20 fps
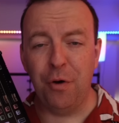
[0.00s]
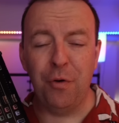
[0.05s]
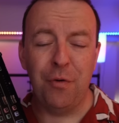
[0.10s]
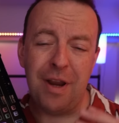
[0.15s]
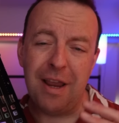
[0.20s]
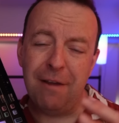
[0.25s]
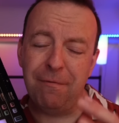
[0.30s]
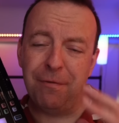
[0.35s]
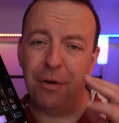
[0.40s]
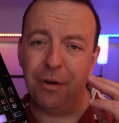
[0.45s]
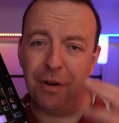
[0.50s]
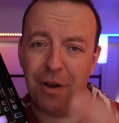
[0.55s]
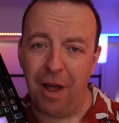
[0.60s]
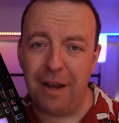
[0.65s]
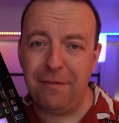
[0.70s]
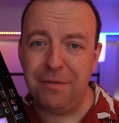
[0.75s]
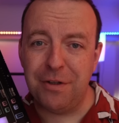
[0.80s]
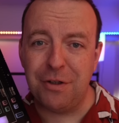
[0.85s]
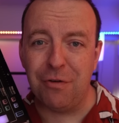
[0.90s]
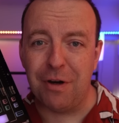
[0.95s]
or if you're
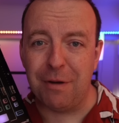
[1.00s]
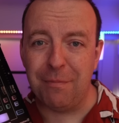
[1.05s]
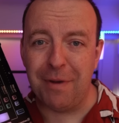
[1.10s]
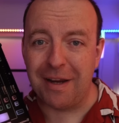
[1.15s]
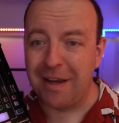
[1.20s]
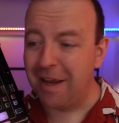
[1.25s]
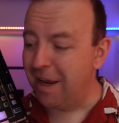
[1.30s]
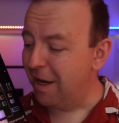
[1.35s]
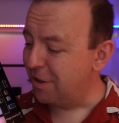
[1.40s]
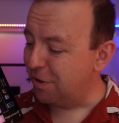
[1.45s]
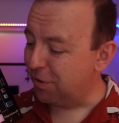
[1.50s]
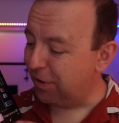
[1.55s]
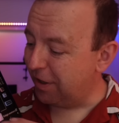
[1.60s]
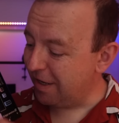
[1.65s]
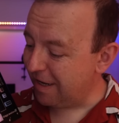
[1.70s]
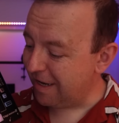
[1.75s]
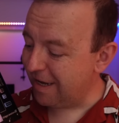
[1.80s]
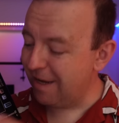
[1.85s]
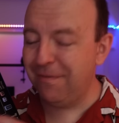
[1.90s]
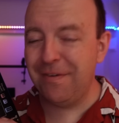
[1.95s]
live streaming, you
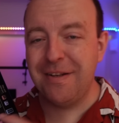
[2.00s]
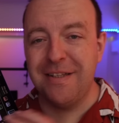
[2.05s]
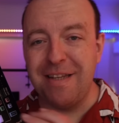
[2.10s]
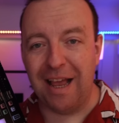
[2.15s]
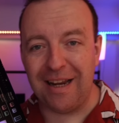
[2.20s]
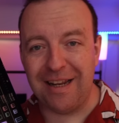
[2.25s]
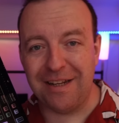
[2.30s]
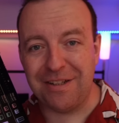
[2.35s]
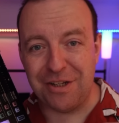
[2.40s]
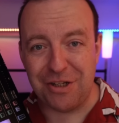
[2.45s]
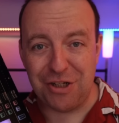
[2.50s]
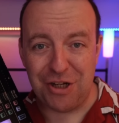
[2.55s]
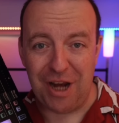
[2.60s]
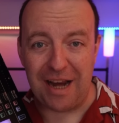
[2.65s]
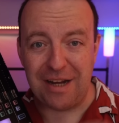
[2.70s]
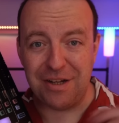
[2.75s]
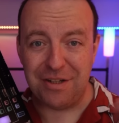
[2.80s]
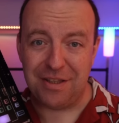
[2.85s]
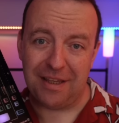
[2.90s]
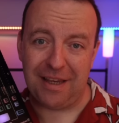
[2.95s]
can even tell it to
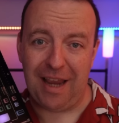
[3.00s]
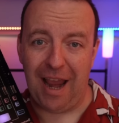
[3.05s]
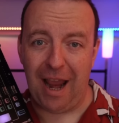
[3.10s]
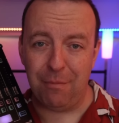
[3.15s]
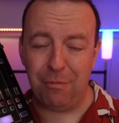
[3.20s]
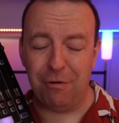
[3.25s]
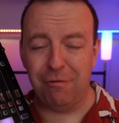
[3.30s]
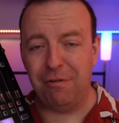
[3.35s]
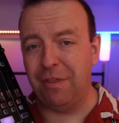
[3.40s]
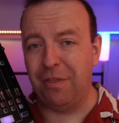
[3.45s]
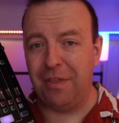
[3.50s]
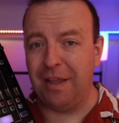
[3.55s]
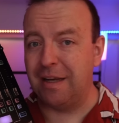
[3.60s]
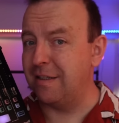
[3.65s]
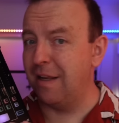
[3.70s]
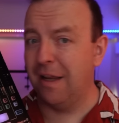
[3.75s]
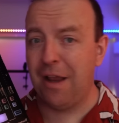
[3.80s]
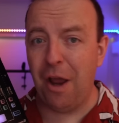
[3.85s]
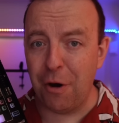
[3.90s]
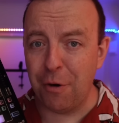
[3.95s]
change the camera in things
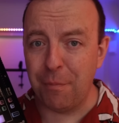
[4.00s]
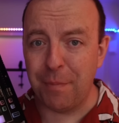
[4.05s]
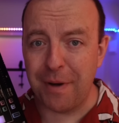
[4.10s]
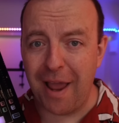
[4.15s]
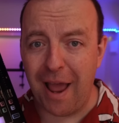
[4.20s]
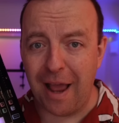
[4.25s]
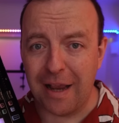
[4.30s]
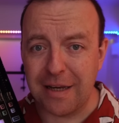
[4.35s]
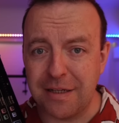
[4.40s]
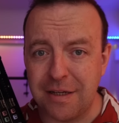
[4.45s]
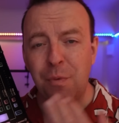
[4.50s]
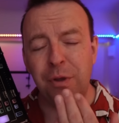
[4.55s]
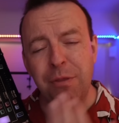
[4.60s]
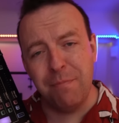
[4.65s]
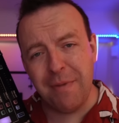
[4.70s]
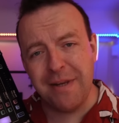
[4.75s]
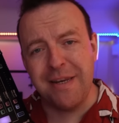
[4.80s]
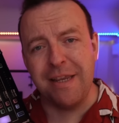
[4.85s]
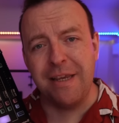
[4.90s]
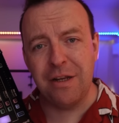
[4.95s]
like O B S with
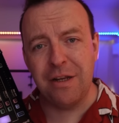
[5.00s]
MIDI